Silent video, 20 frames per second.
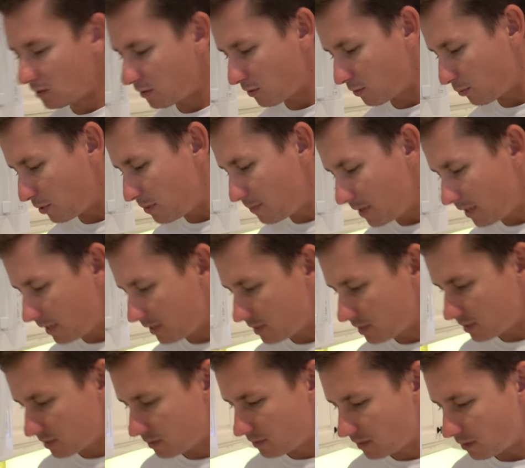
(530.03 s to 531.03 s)
Three
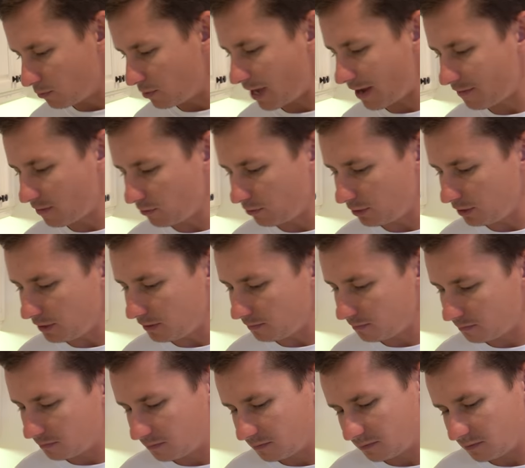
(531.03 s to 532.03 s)
minutes. We haven't really,
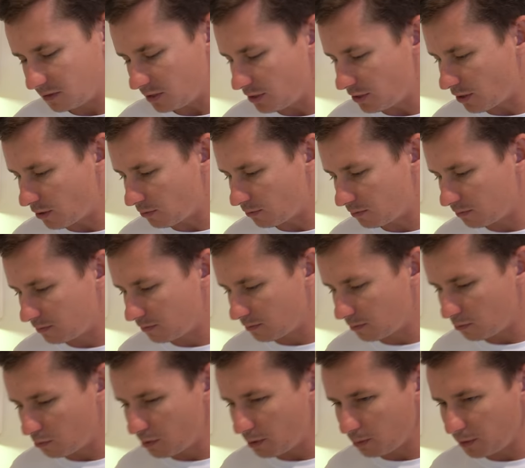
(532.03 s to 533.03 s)
you know,
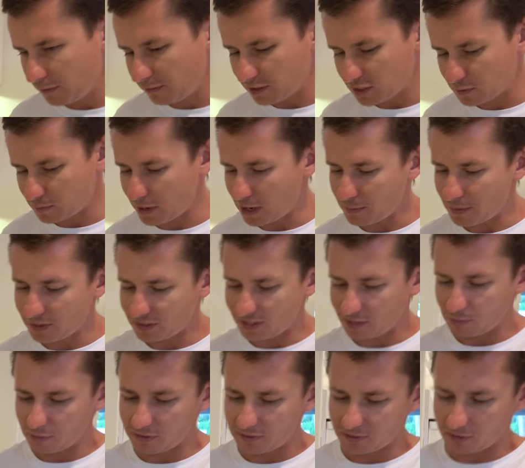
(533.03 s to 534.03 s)
we've experimented
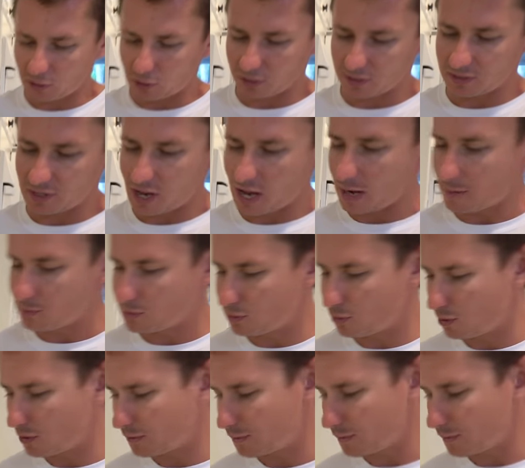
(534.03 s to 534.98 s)
with cook times two to